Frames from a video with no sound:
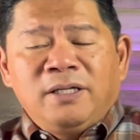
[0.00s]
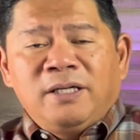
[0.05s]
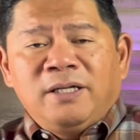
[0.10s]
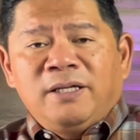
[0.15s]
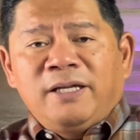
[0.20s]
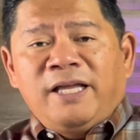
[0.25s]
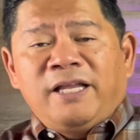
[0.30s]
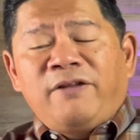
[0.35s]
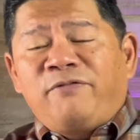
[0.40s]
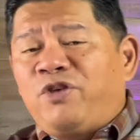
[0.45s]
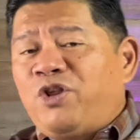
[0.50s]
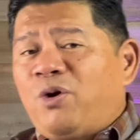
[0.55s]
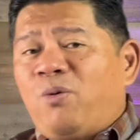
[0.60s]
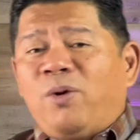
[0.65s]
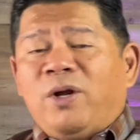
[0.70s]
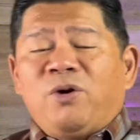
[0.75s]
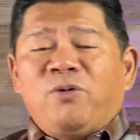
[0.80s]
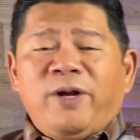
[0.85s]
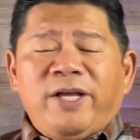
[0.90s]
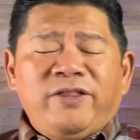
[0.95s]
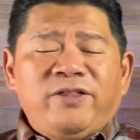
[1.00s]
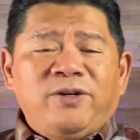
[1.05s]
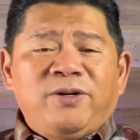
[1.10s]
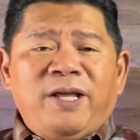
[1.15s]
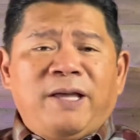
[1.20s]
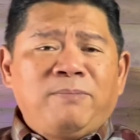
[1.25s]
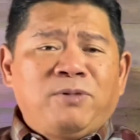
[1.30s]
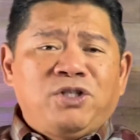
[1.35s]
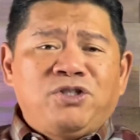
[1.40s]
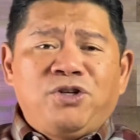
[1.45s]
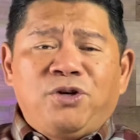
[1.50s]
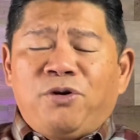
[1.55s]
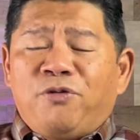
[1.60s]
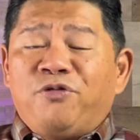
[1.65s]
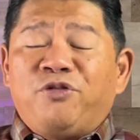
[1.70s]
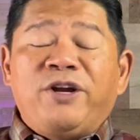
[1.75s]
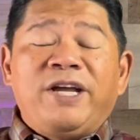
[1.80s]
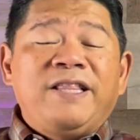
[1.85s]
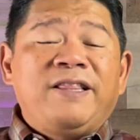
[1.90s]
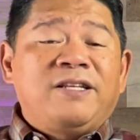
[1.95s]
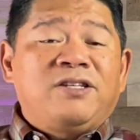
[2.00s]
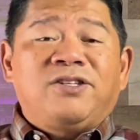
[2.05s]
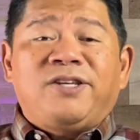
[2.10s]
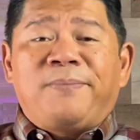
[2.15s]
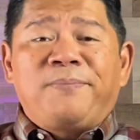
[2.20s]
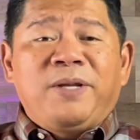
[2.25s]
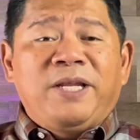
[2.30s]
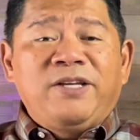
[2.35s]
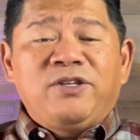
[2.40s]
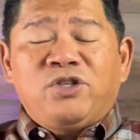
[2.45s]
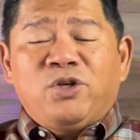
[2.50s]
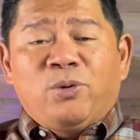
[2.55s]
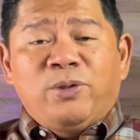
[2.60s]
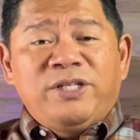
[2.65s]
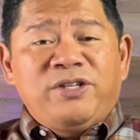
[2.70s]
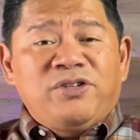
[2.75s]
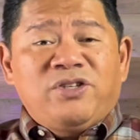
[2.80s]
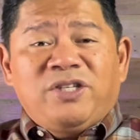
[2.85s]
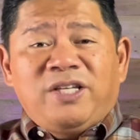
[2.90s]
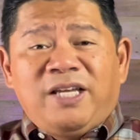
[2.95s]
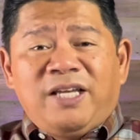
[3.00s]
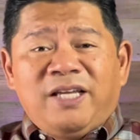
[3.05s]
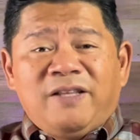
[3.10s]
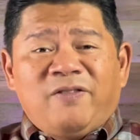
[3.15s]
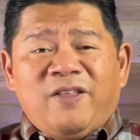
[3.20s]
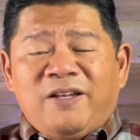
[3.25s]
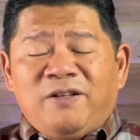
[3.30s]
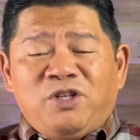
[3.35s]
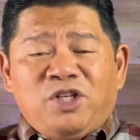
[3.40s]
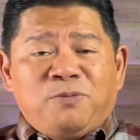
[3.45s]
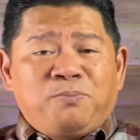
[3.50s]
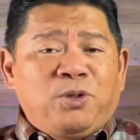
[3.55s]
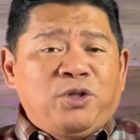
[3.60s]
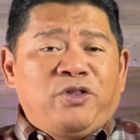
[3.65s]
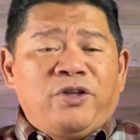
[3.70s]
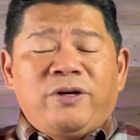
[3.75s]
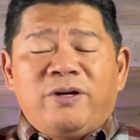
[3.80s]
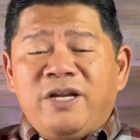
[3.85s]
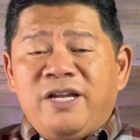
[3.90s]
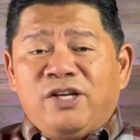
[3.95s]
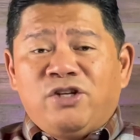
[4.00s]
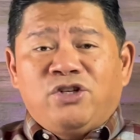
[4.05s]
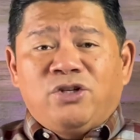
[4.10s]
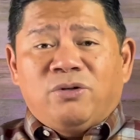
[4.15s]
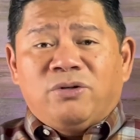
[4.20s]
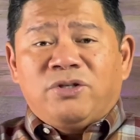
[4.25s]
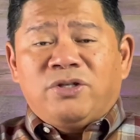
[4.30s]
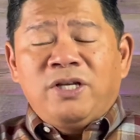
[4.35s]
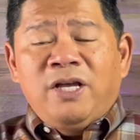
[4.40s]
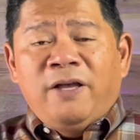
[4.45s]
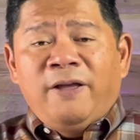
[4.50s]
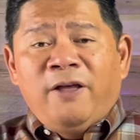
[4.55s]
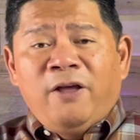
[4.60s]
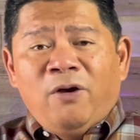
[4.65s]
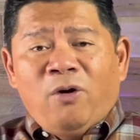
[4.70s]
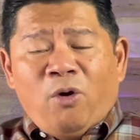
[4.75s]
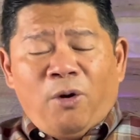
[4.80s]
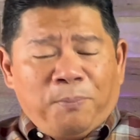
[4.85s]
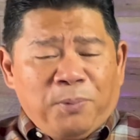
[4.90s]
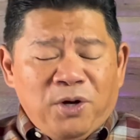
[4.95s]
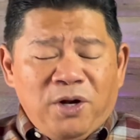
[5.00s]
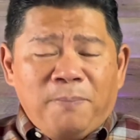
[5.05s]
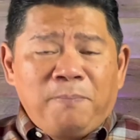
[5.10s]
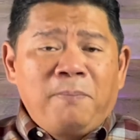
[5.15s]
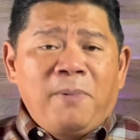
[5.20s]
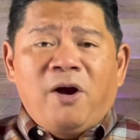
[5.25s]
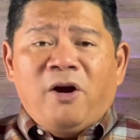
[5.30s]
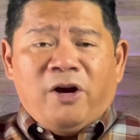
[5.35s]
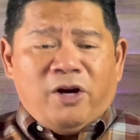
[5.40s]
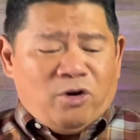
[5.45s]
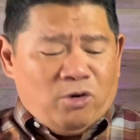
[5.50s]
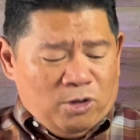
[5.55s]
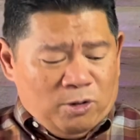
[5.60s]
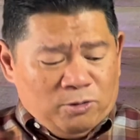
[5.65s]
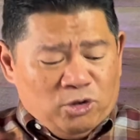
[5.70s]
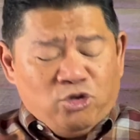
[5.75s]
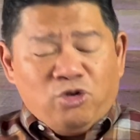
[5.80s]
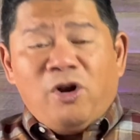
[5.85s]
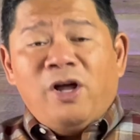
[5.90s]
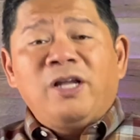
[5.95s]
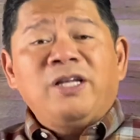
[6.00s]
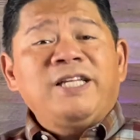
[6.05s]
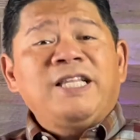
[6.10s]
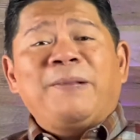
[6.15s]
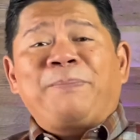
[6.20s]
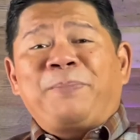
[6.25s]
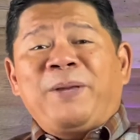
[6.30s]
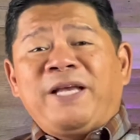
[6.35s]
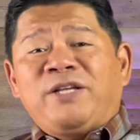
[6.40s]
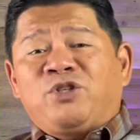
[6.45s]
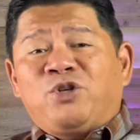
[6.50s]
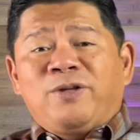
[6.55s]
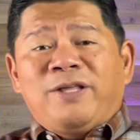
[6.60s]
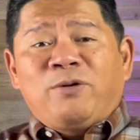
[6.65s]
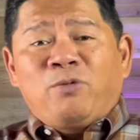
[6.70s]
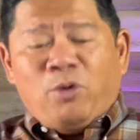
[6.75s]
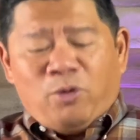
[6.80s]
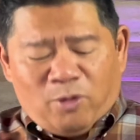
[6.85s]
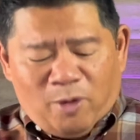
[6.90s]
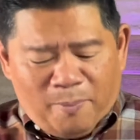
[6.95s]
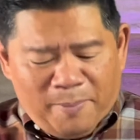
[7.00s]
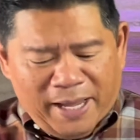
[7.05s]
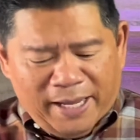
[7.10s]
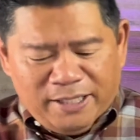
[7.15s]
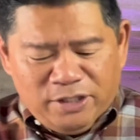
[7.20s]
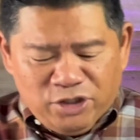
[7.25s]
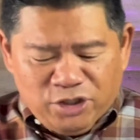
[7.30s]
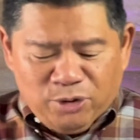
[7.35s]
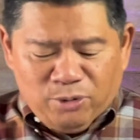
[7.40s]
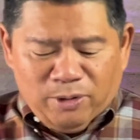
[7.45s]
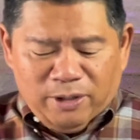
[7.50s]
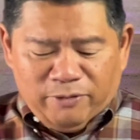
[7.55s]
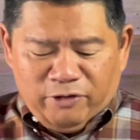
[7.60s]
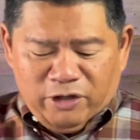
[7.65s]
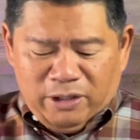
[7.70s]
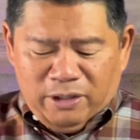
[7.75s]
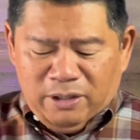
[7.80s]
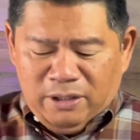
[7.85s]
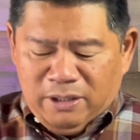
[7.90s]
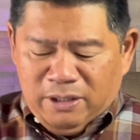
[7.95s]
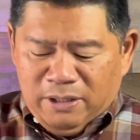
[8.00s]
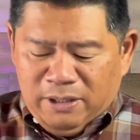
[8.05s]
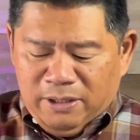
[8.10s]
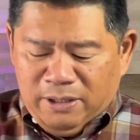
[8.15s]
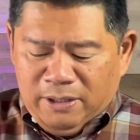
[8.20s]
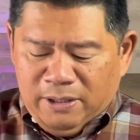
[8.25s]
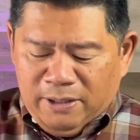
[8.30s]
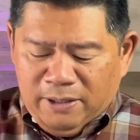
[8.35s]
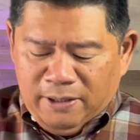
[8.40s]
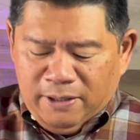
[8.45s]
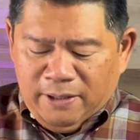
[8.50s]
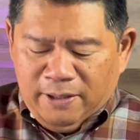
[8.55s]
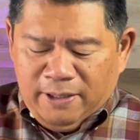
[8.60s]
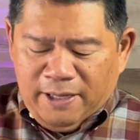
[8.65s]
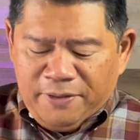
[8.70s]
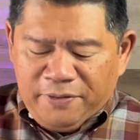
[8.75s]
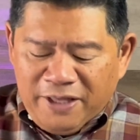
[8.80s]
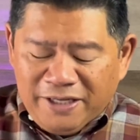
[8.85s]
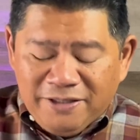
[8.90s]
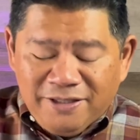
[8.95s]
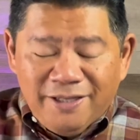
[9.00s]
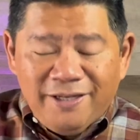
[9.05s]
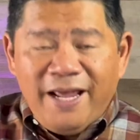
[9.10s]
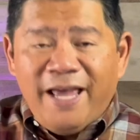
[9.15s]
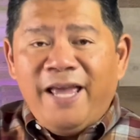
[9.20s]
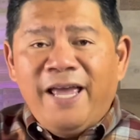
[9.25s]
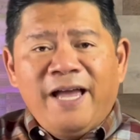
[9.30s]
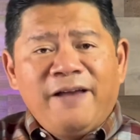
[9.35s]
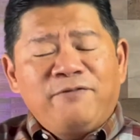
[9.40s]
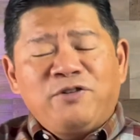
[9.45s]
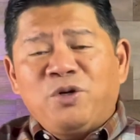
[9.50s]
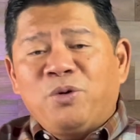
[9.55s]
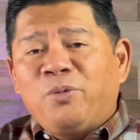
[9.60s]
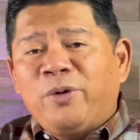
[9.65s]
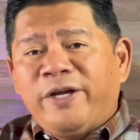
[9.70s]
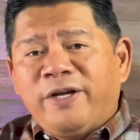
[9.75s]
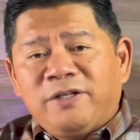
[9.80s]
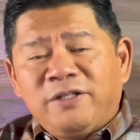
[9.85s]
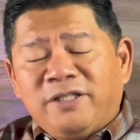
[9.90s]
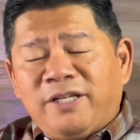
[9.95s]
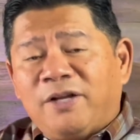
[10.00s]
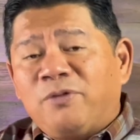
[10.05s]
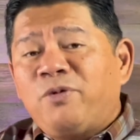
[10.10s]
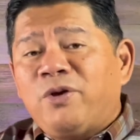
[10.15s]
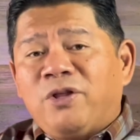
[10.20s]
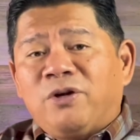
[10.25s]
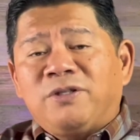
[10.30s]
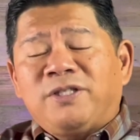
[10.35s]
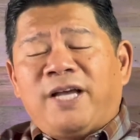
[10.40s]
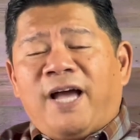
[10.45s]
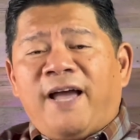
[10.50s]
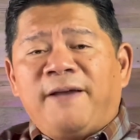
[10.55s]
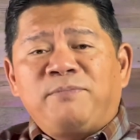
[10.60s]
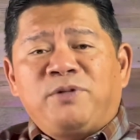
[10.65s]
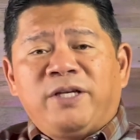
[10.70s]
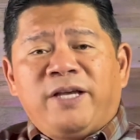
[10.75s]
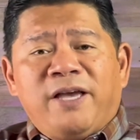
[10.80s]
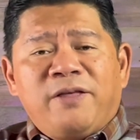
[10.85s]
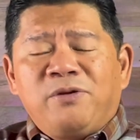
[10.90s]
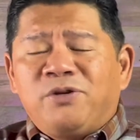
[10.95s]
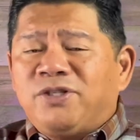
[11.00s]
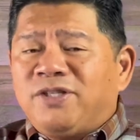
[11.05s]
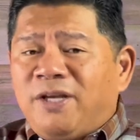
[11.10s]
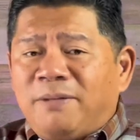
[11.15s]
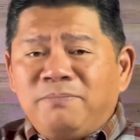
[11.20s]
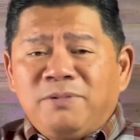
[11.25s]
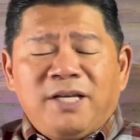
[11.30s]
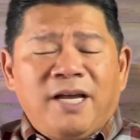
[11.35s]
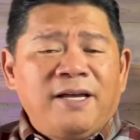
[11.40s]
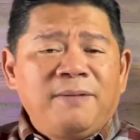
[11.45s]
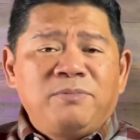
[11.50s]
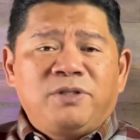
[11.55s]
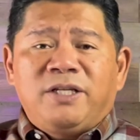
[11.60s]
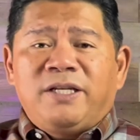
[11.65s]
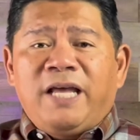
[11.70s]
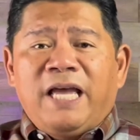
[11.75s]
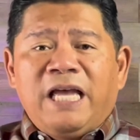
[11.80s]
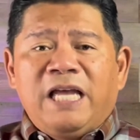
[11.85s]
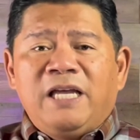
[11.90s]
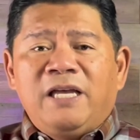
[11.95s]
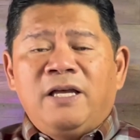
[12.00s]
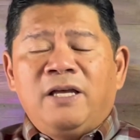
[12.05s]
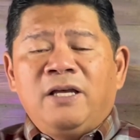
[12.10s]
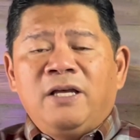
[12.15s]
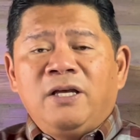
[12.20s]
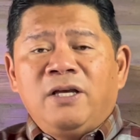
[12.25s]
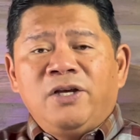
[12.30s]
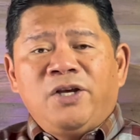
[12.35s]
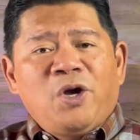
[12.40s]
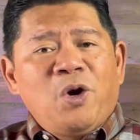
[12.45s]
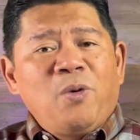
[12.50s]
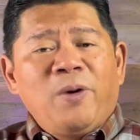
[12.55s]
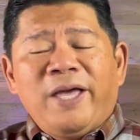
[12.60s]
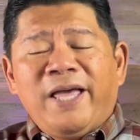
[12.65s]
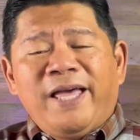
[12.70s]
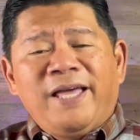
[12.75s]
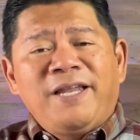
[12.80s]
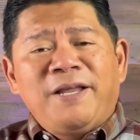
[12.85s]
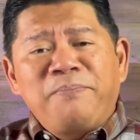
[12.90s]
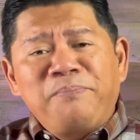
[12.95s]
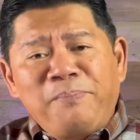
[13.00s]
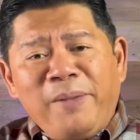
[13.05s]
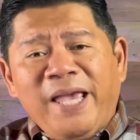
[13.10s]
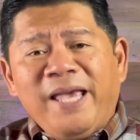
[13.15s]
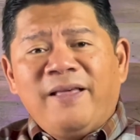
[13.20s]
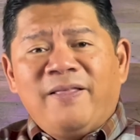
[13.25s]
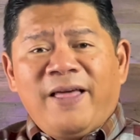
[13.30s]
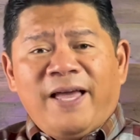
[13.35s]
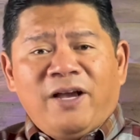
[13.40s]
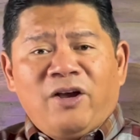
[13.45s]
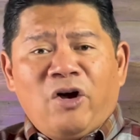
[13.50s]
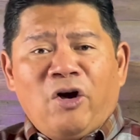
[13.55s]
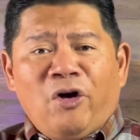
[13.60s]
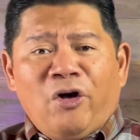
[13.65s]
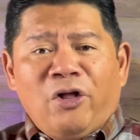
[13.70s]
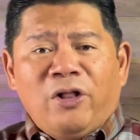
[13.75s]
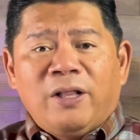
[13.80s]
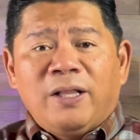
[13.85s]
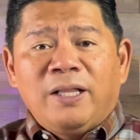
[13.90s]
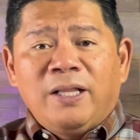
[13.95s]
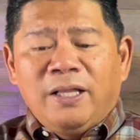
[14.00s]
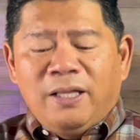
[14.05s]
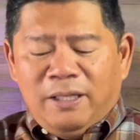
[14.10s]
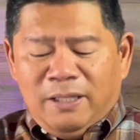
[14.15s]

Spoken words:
And if you don't want to write their name because you're afraid that somebody is going to see it, then just put their initials or put a mark or draw a little picture that will remind you of it. And then today, after we are done with our time together, sometime today, go ahead and make that call.